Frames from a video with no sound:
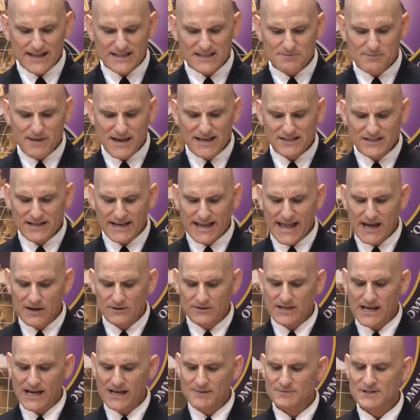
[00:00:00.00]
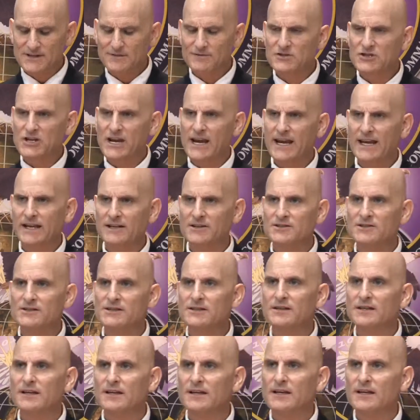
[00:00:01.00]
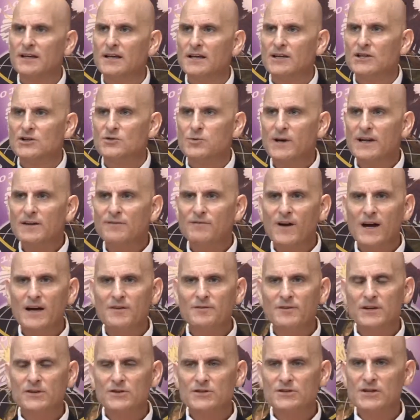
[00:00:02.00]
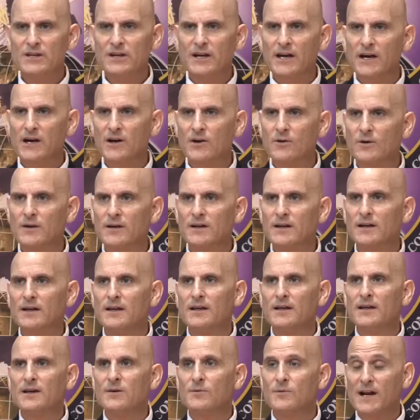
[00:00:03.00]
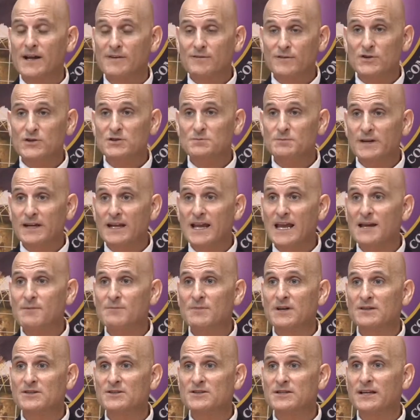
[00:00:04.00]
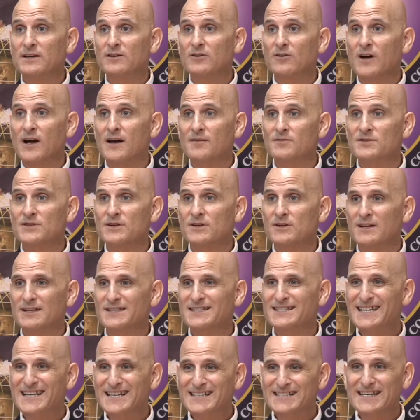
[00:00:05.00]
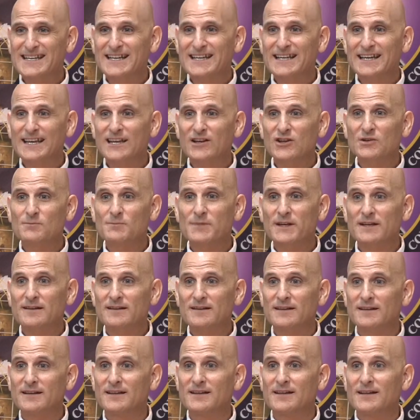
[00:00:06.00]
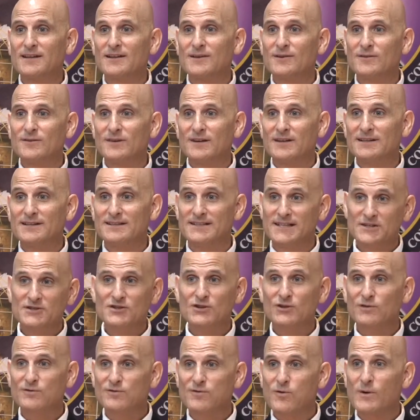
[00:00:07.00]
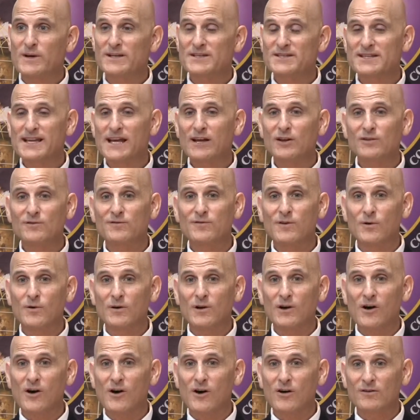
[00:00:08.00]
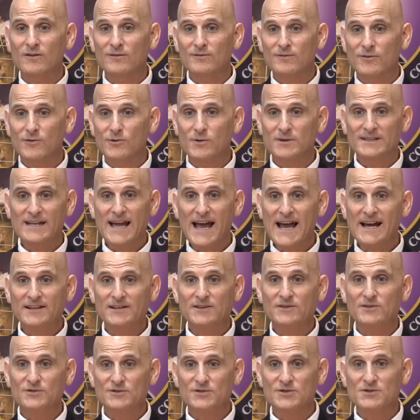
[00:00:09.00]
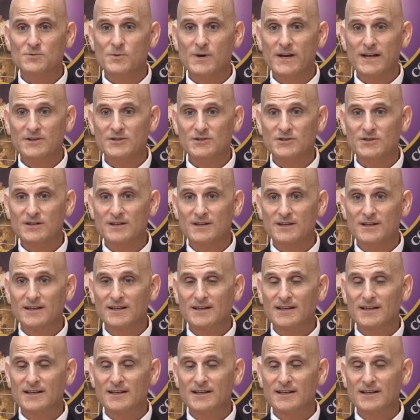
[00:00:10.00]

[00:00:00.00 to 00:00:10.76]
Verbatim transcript: It's amazing how times have changed. 25 years ago, when I first became a signal officer, a 16 kilobit digital voice telephone call through a tactical switch,